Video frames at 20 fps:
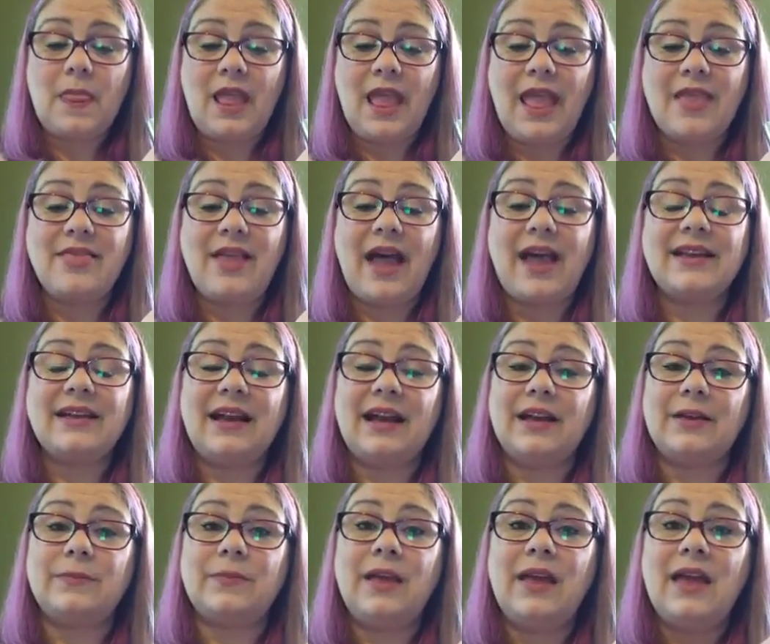And
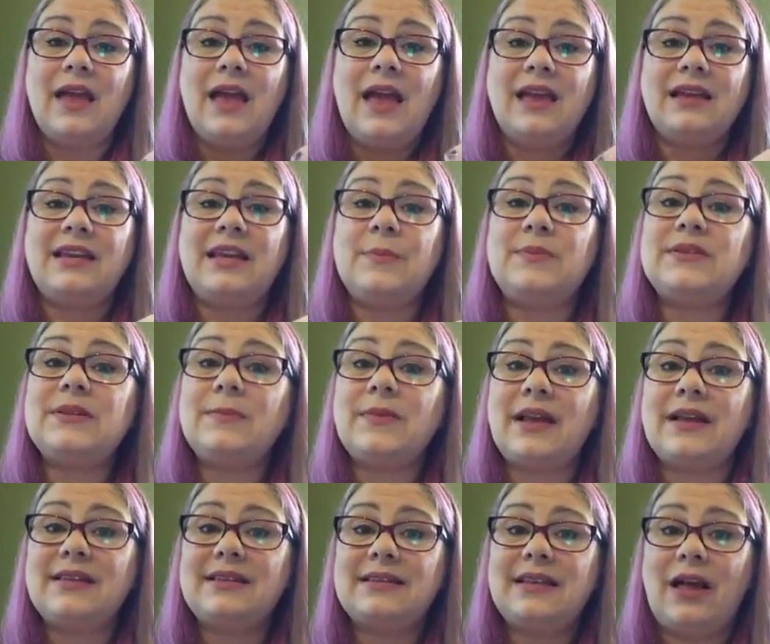that keeps them
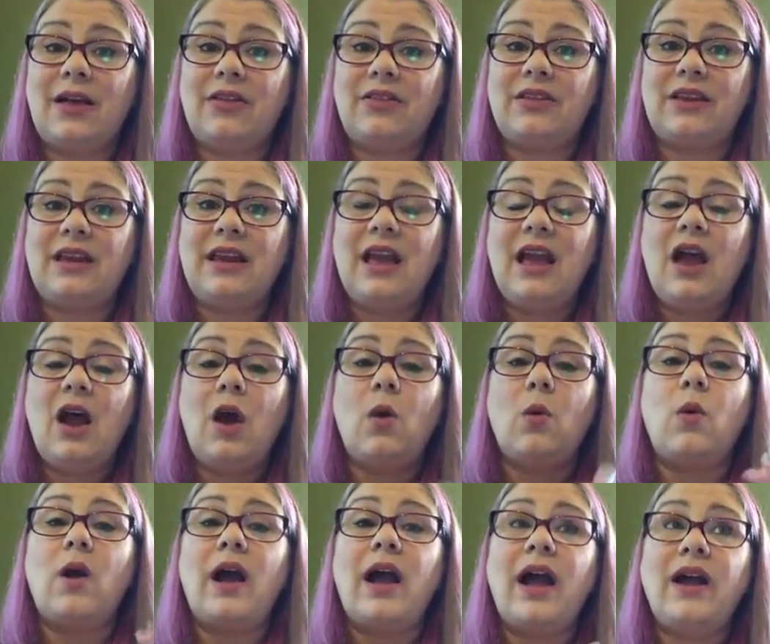nice and healthy.
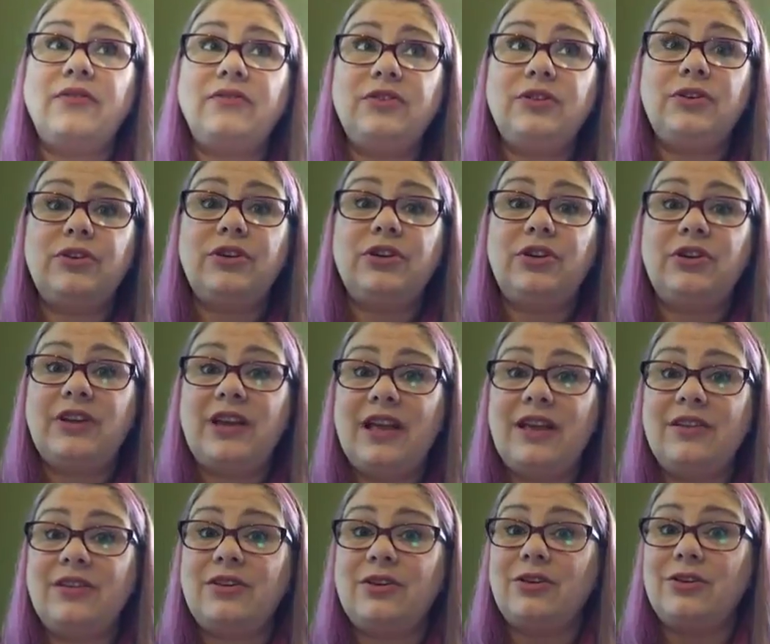After
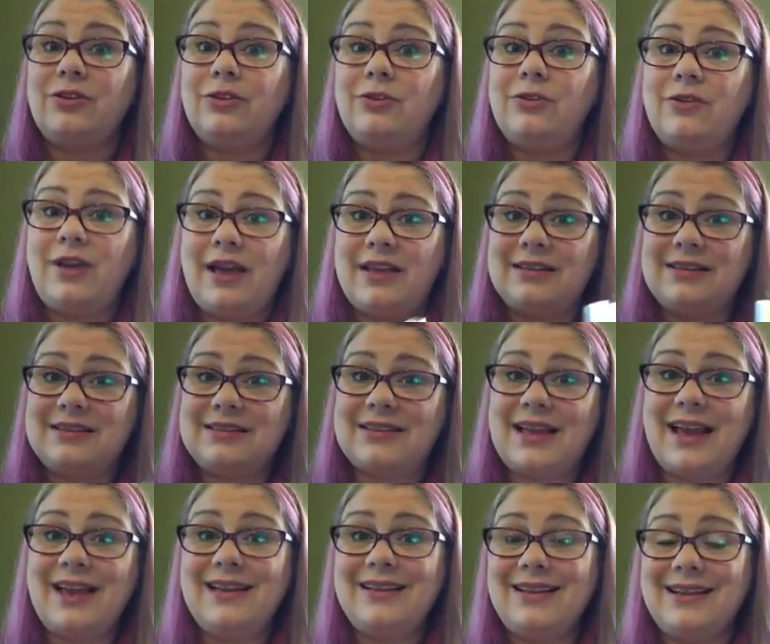your glue has
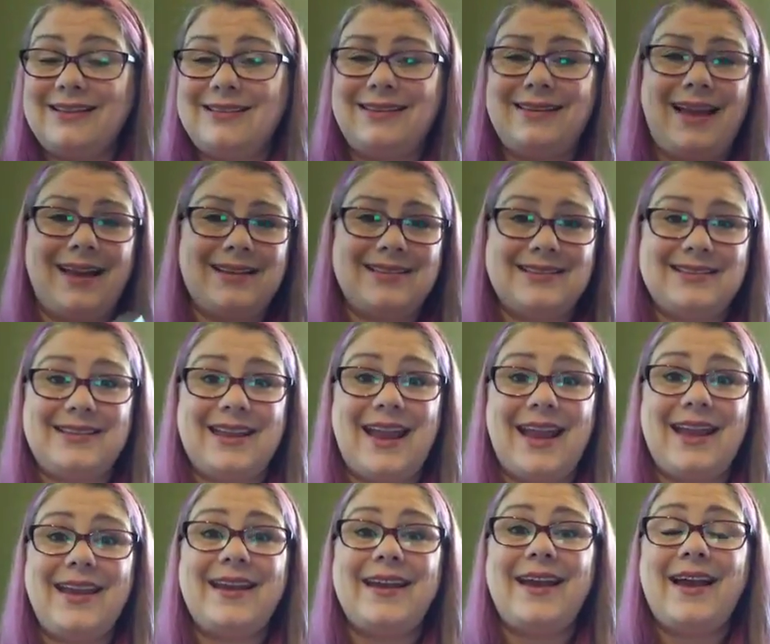set, like the next
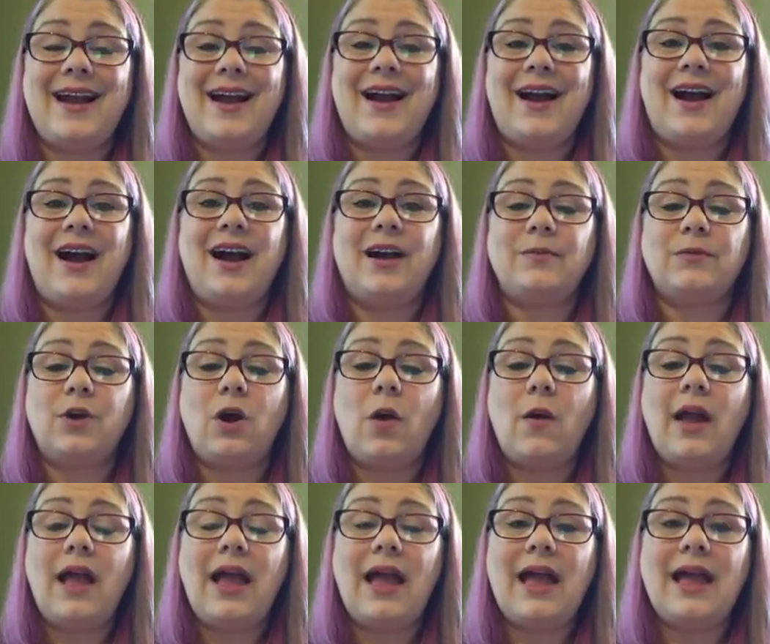day, go
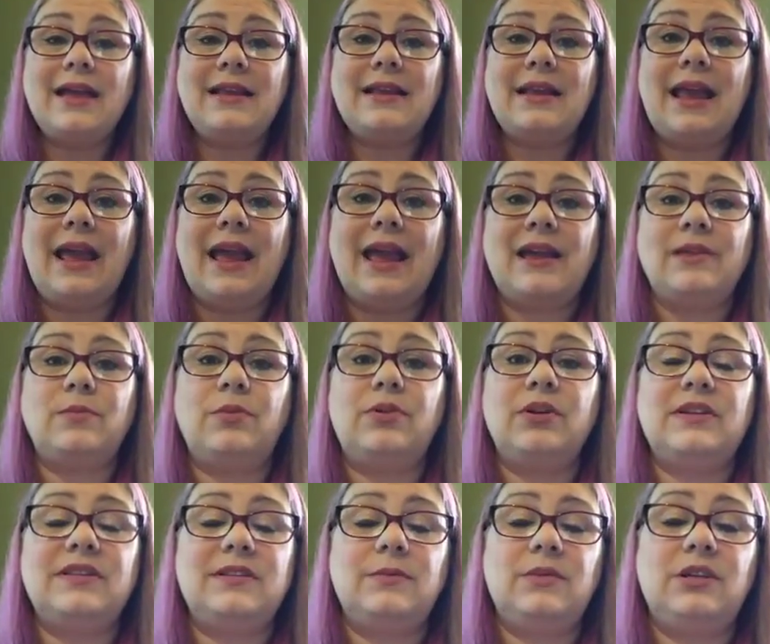ahead and
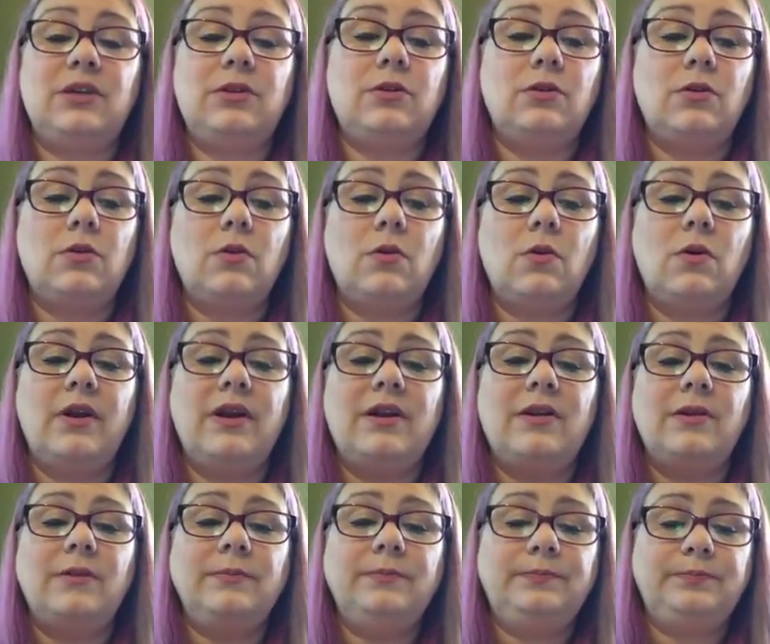put some cuticle
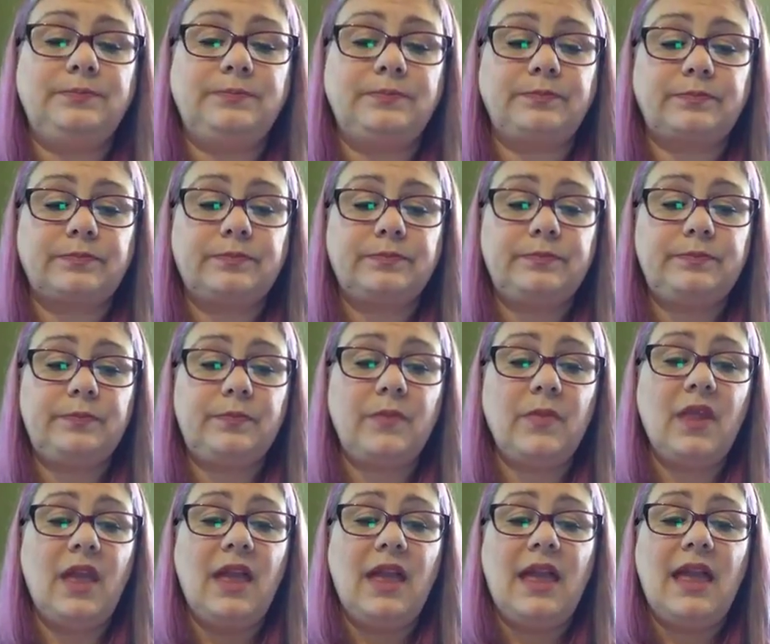oil
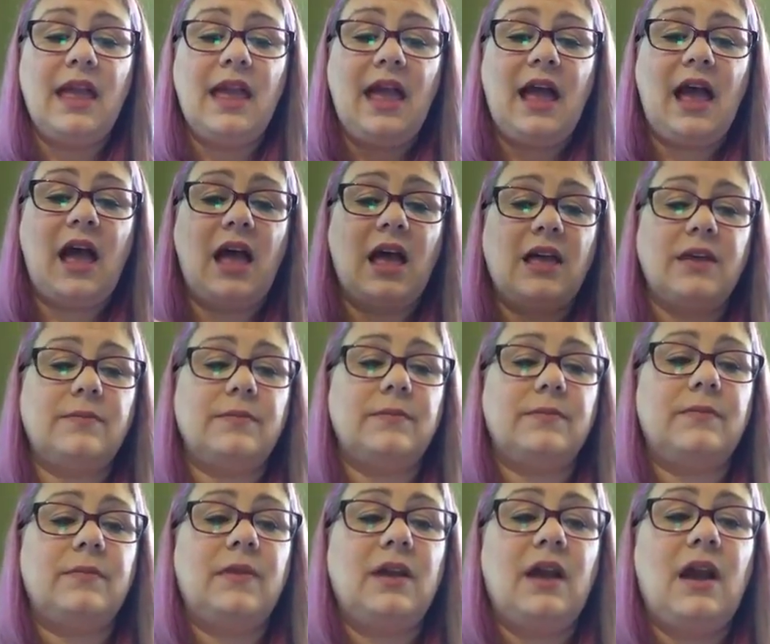
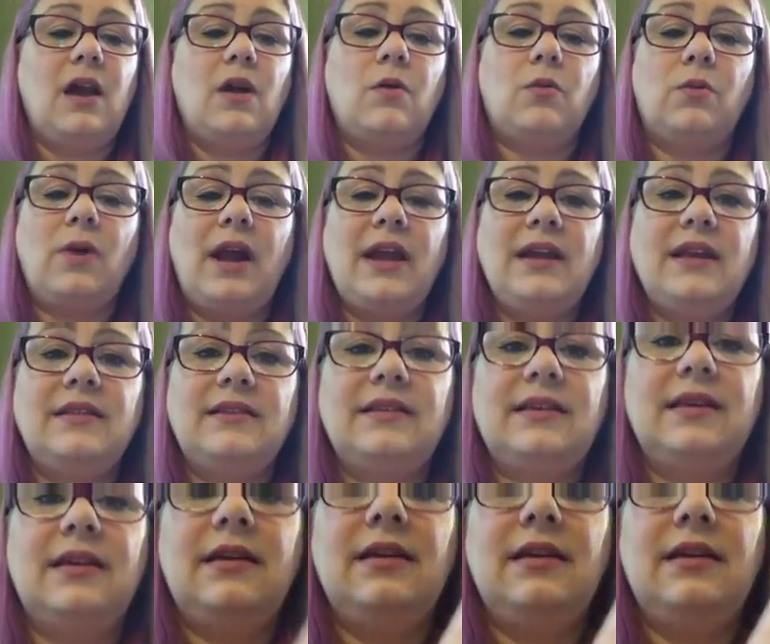right